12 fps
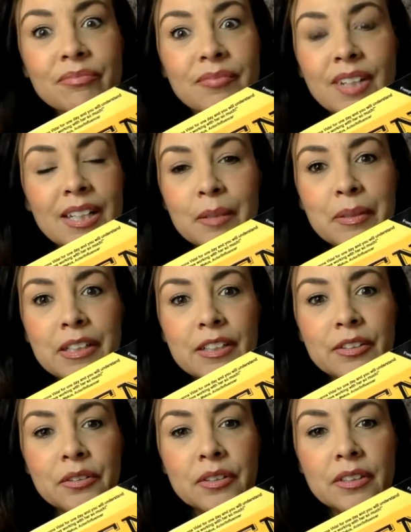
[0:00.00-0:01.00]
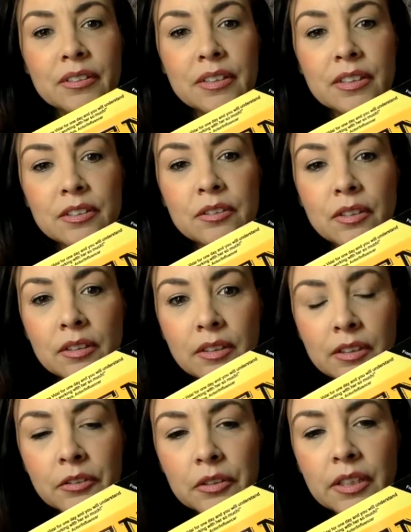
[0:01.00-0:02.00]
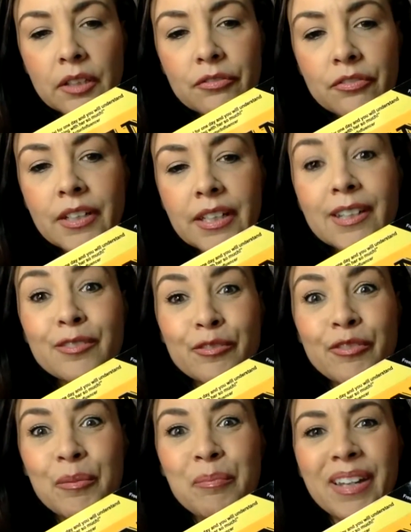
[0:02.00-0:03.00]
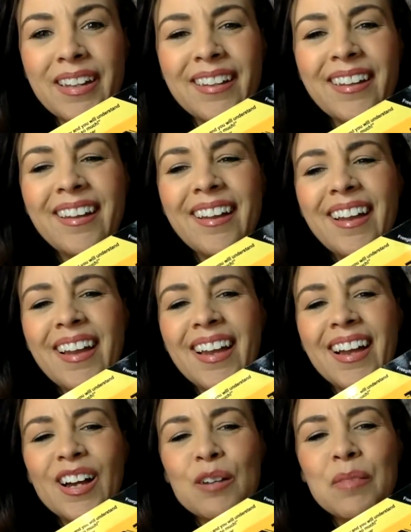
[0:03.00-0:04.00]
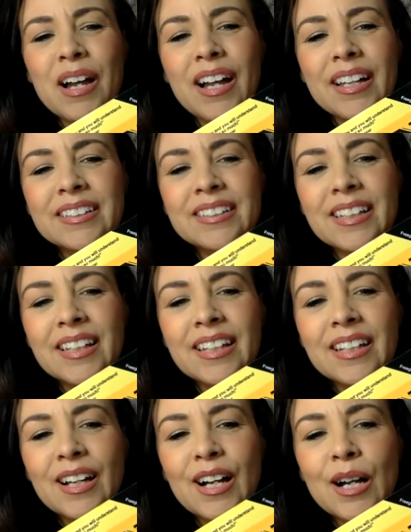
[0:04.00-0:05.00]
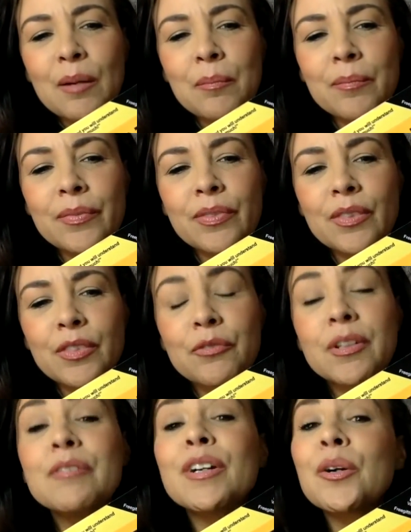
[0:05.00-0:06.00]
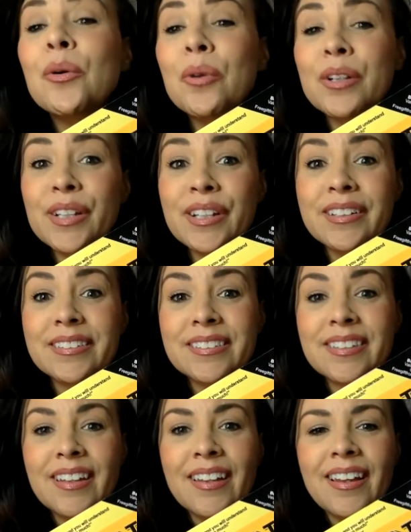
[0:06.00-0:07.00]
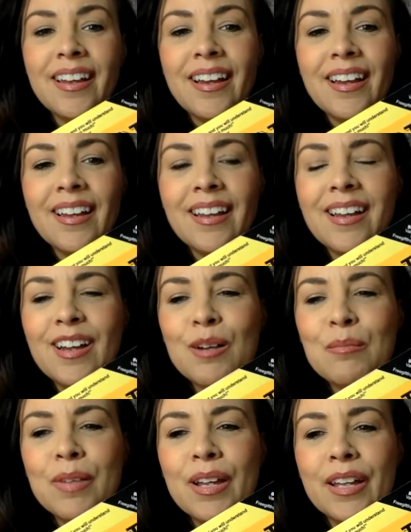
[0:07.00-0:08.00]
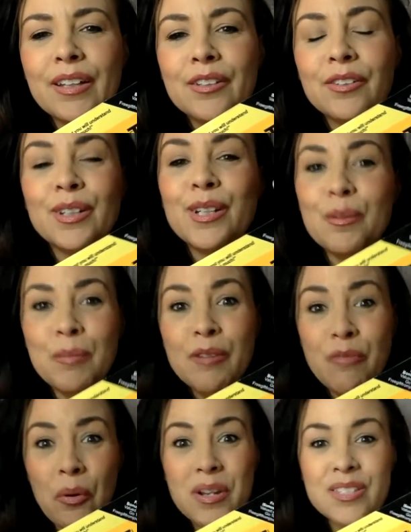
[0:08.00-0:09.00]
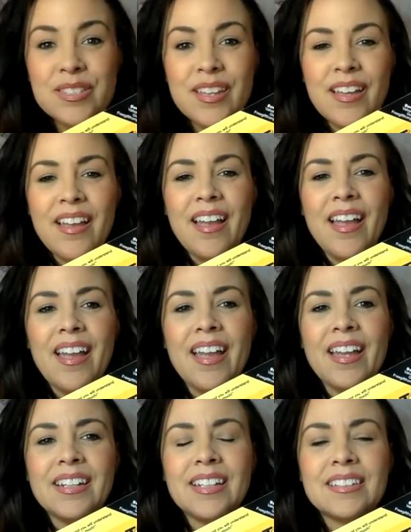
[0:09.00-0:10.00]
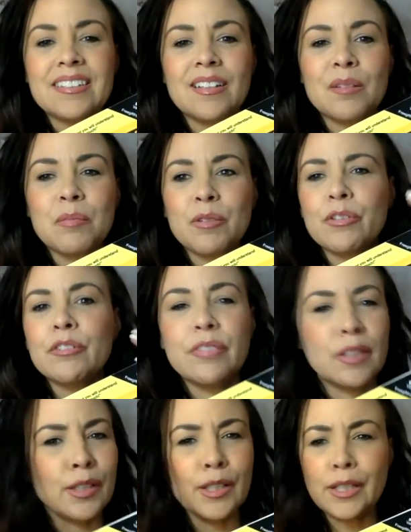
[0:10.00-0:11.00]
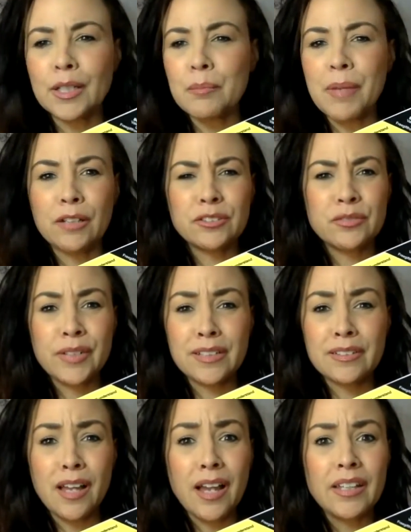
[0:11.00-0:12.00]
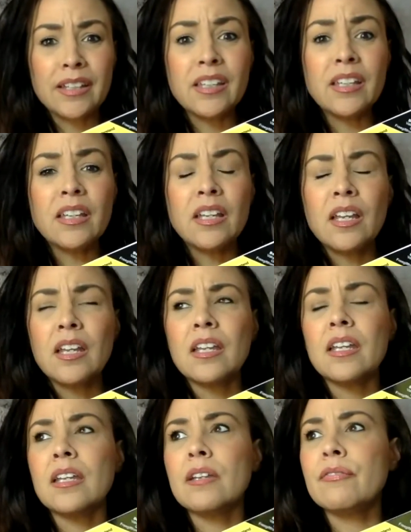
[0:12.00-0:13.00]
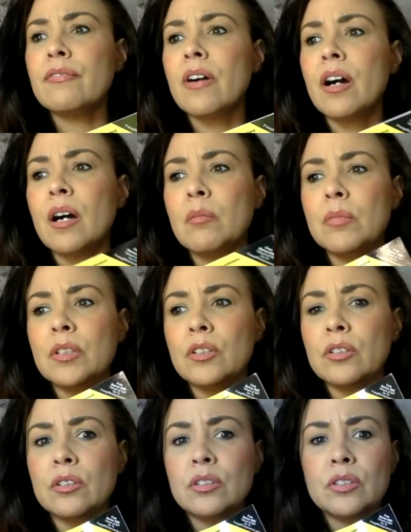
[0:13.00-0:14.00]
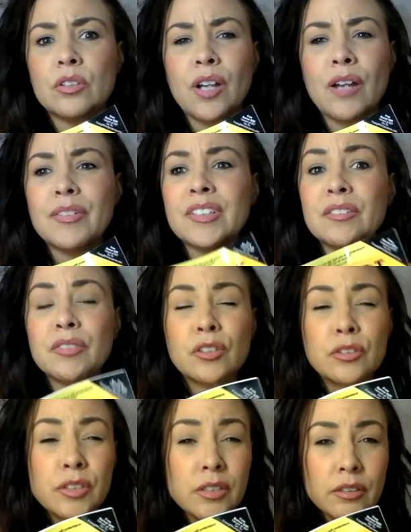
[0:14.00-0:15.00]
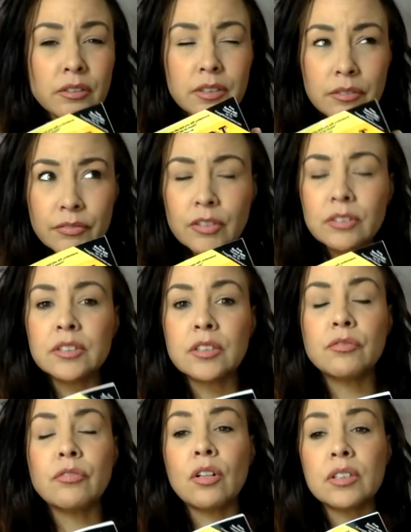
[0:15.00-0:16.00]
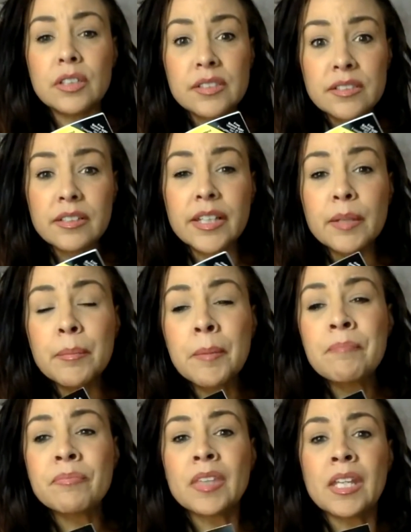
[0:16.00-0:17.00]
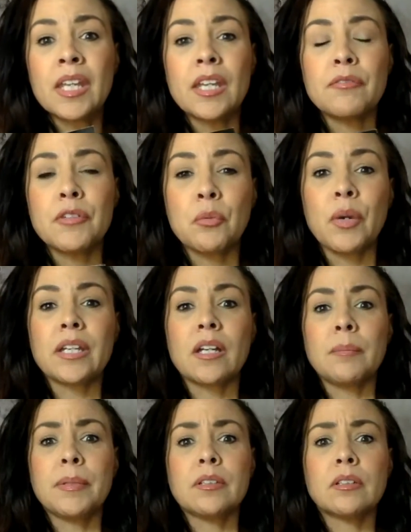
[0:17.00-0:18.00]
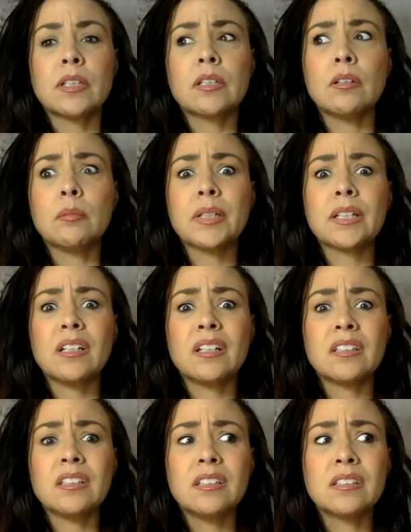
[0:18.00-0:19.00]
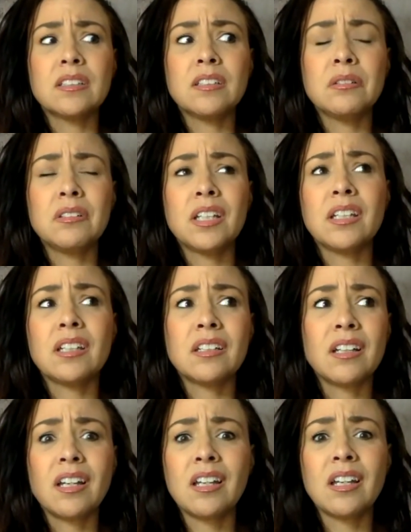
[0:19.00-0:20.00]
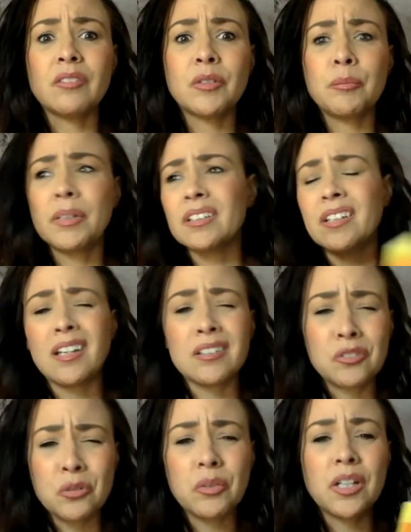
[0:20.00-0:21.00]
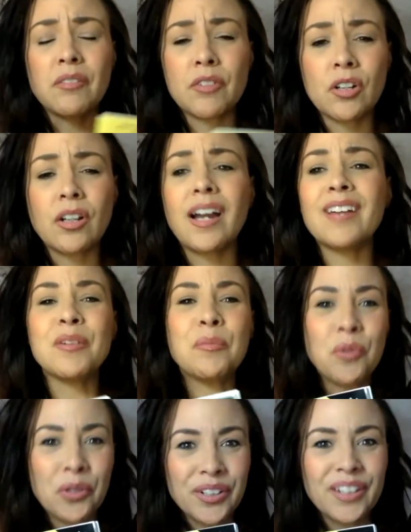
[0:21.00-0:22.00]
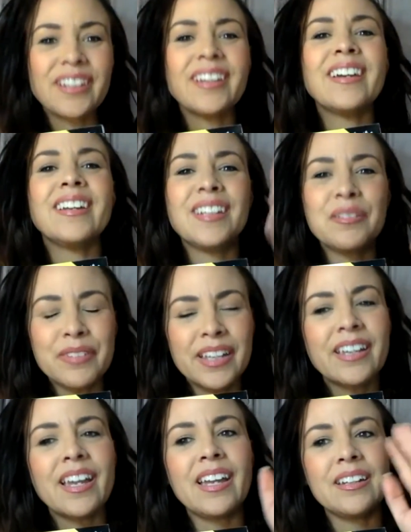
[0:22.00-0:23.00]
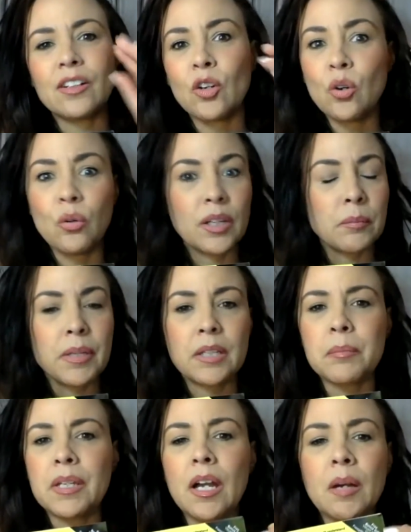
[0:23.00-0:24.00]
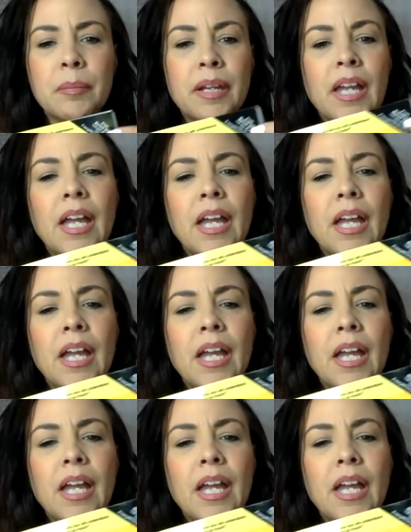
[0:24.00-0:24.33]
Anybody can do this. It's literally a free gift from me. I did 3 recordings, and you could hear my voice. And it's if you're feeling like a bout of anxiety, if you're having difficulty falling asleep, if you wake up and you're like, oh my God, it's a new day and I have a big test or whatever, I have a morning, an evening, and a quick pick me up.